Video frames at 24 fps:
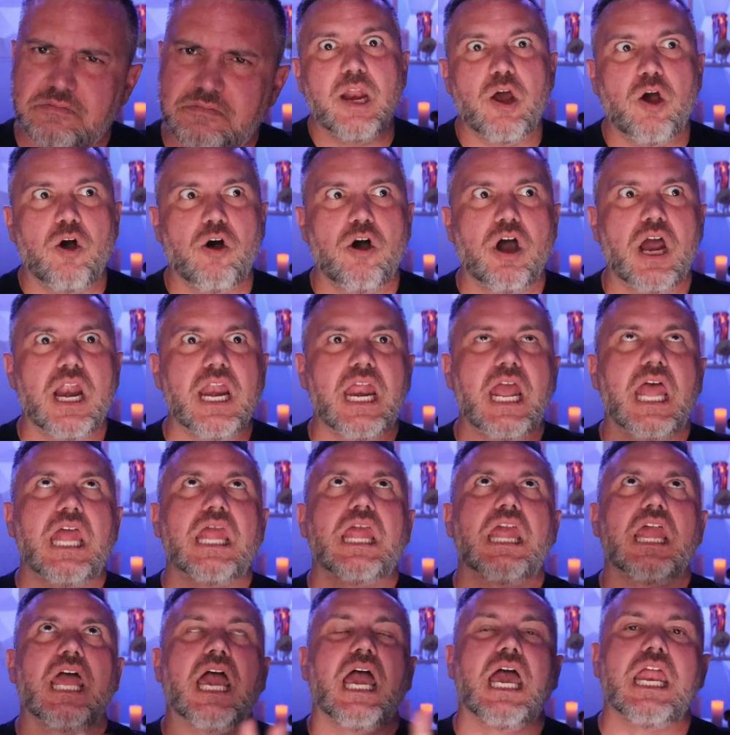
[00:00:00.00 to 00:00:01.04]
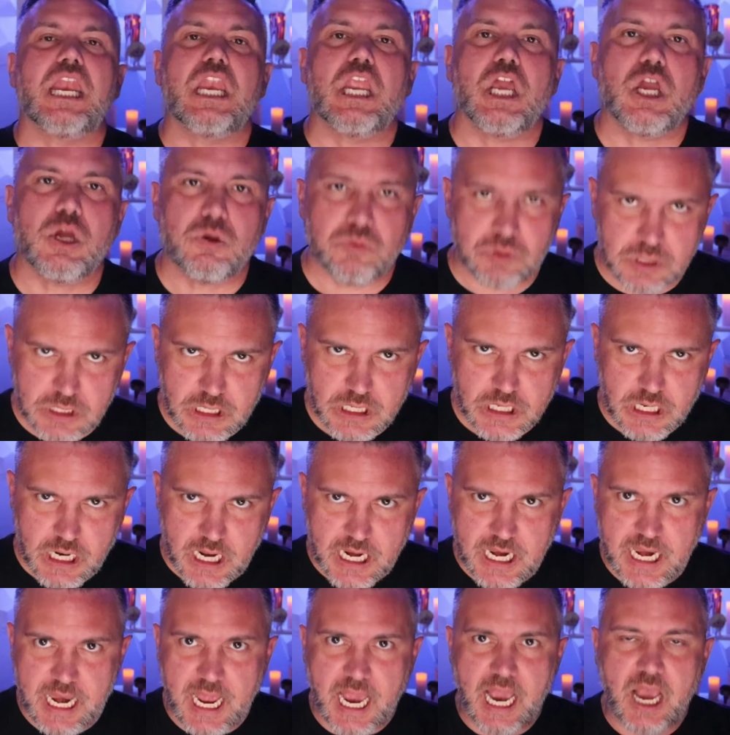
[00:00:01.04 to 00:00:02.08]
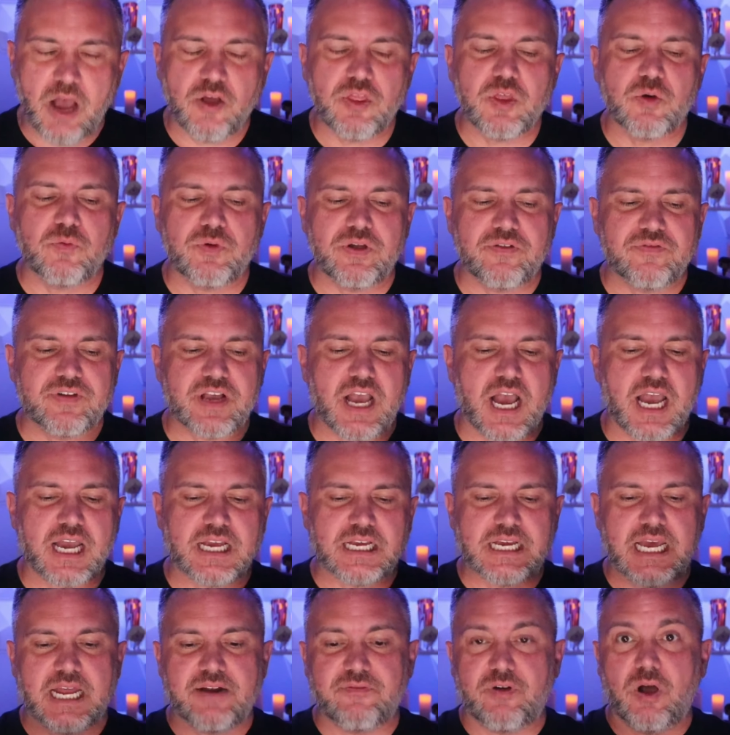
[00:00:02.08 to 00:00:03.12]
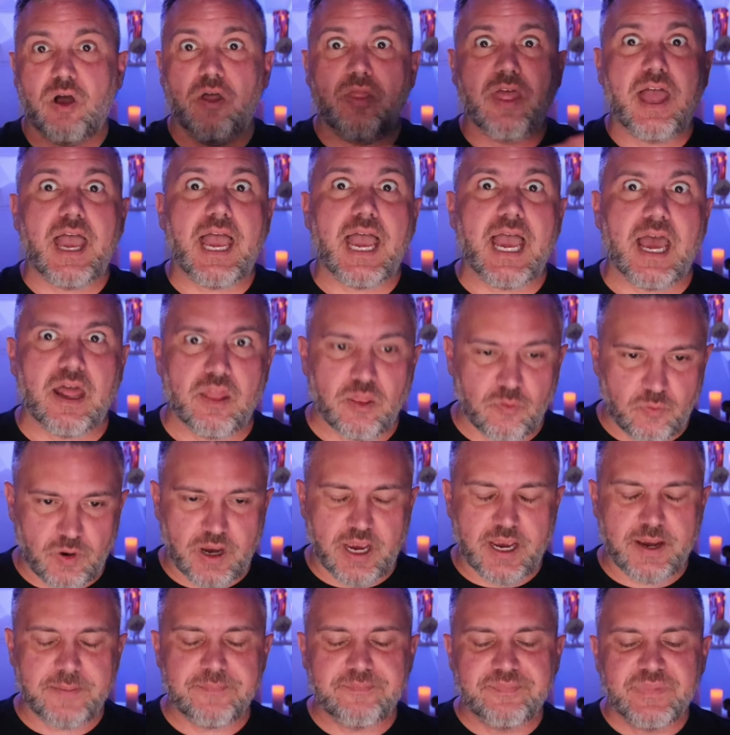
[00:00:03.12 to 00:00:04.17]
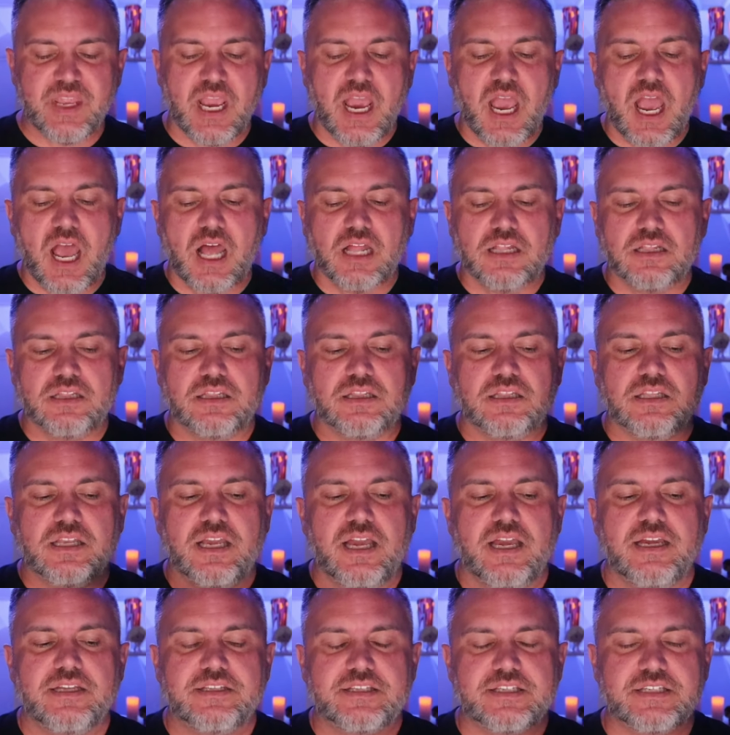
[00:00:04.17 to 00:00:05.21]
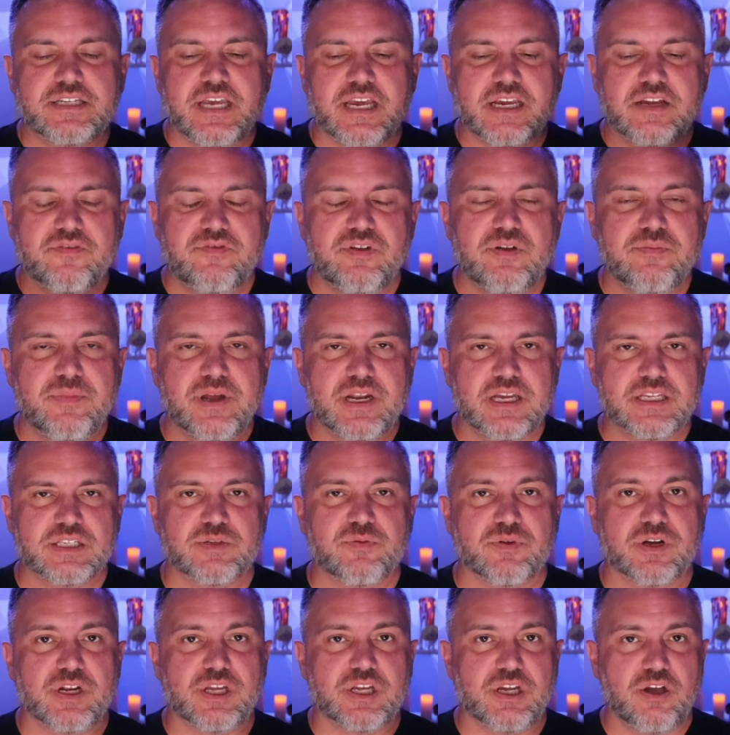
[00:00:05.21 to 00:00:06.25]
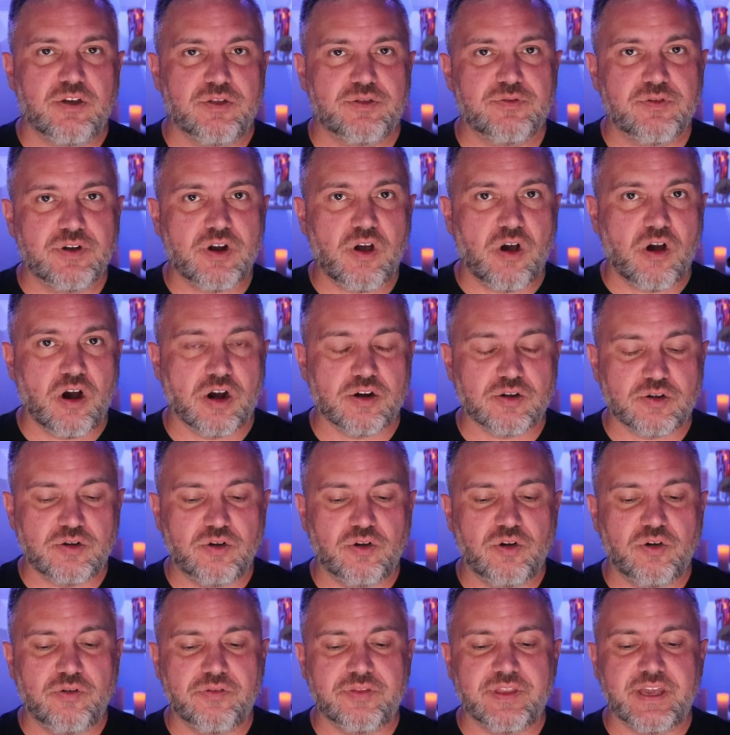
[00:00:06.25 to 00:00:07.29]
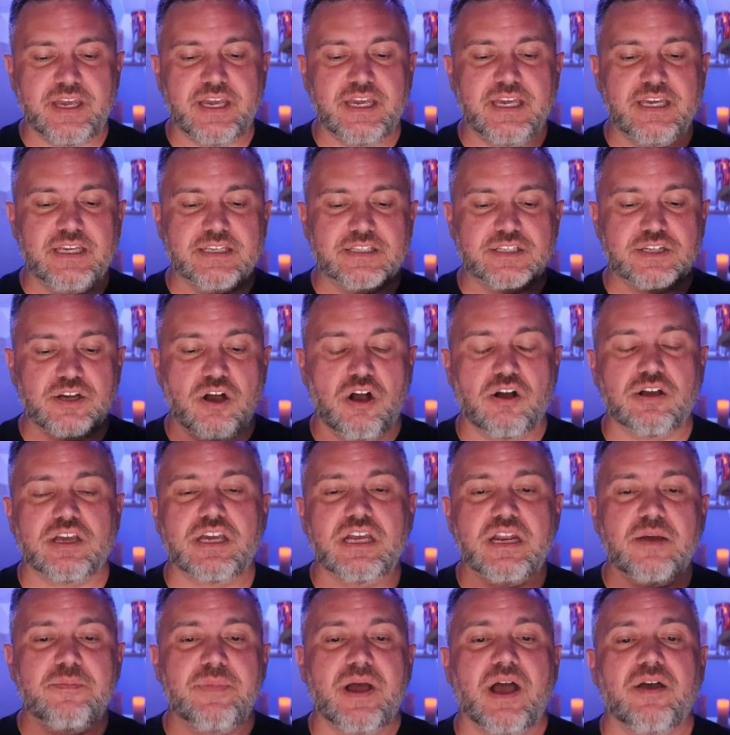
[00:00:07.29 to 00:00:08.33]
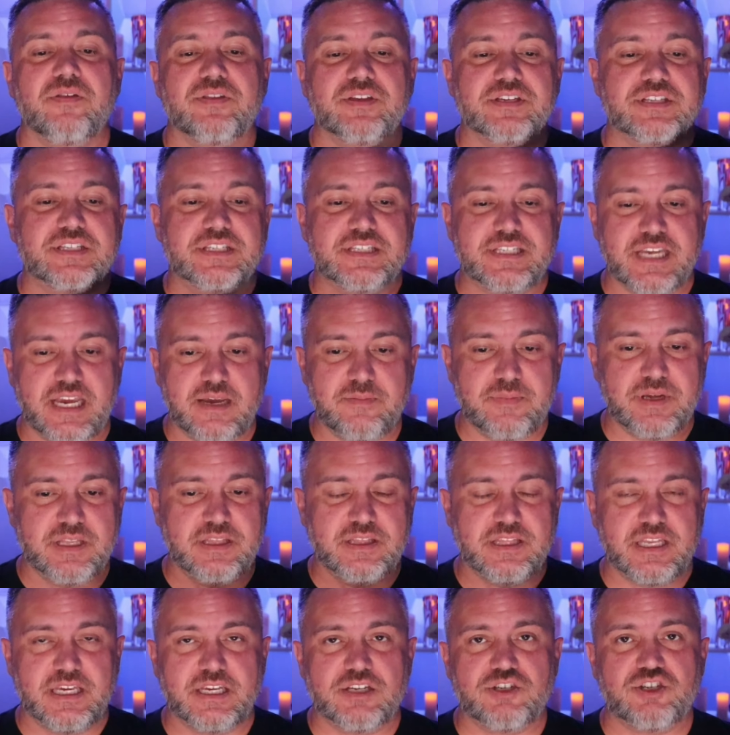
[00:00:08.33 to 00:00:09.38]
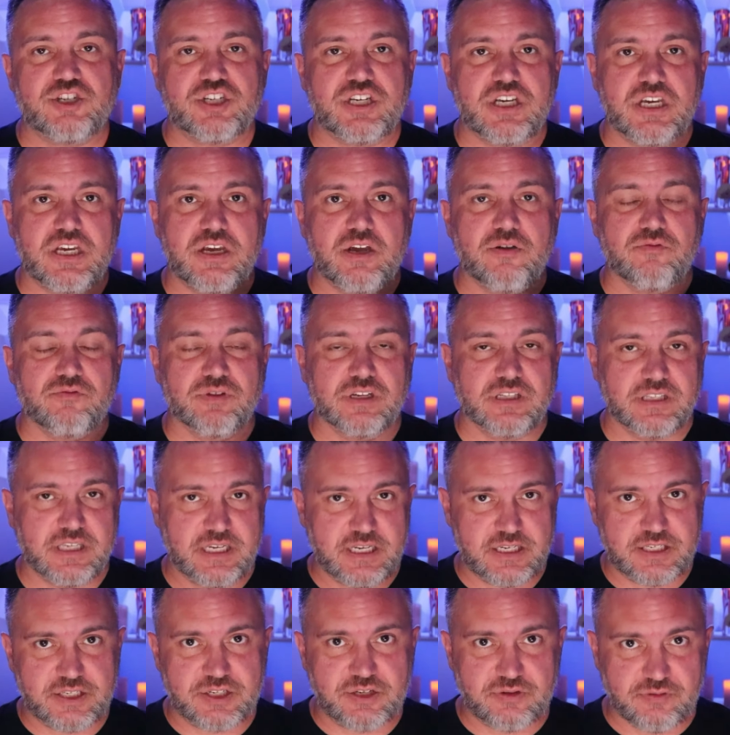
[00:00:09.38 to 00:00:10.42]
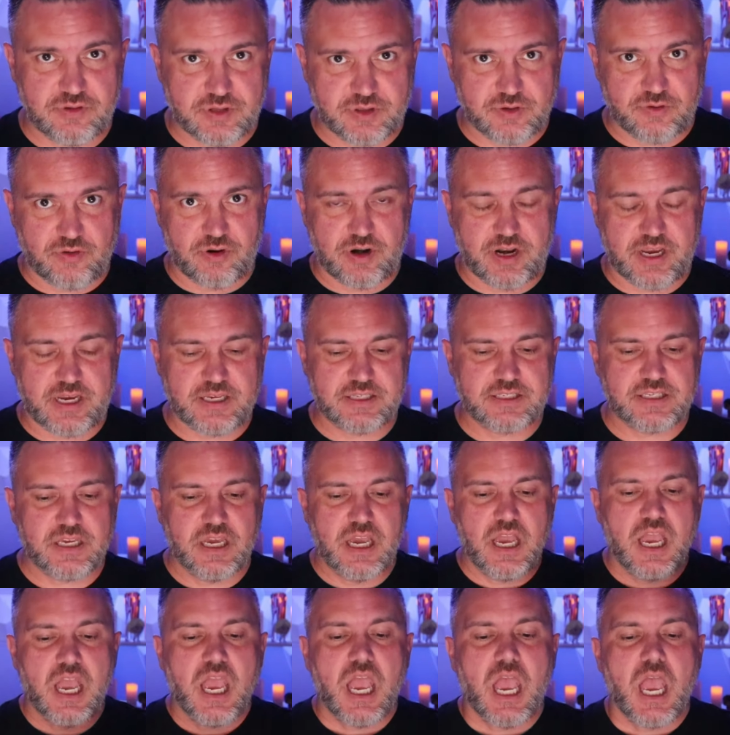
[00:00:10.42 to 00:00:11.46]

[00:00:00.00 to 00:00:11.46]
And on that note, now that we've gotten kind of all that out of the way, let's take a few minutes. We're going to go through an article that is talking about this statement that she released to authorities